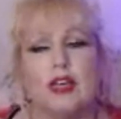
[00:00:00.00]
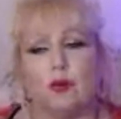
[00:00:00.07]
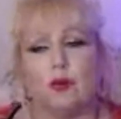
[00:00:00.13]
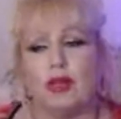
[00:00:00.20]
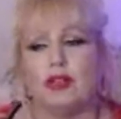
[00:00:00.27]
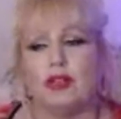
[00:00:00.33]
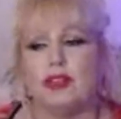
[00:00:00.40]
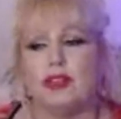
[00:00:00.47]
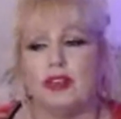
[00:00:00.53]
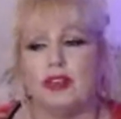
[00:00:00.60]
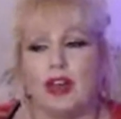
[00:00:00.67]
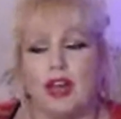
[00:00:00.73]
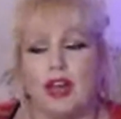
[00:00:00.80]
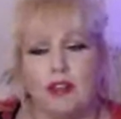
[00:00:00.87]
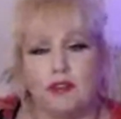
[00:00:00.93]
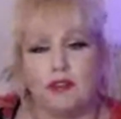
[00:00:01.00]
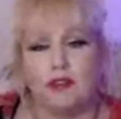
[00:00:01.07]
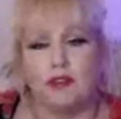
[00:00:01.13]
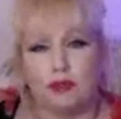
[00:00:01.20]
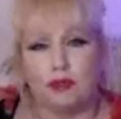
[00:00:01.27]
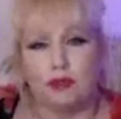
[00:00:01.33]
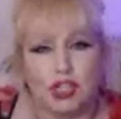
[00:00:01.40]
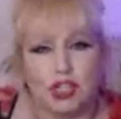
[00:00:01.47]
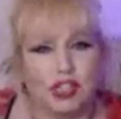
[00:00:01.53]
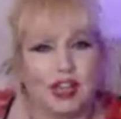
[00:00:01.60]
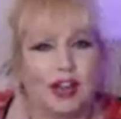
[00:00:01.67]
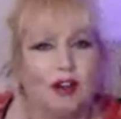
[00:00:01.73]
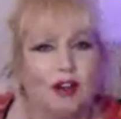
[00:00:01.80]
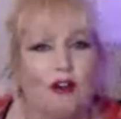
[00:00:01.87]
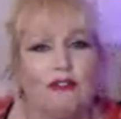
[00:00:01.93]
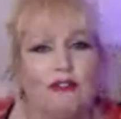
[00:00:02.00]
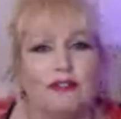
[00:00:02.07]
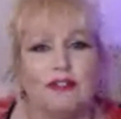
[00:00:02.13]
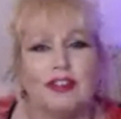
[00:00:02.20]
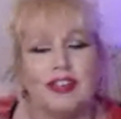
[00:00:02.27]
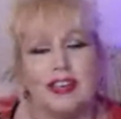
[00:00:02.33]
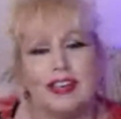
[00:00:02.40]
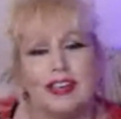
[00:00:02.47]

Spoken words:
will kind of brush that off,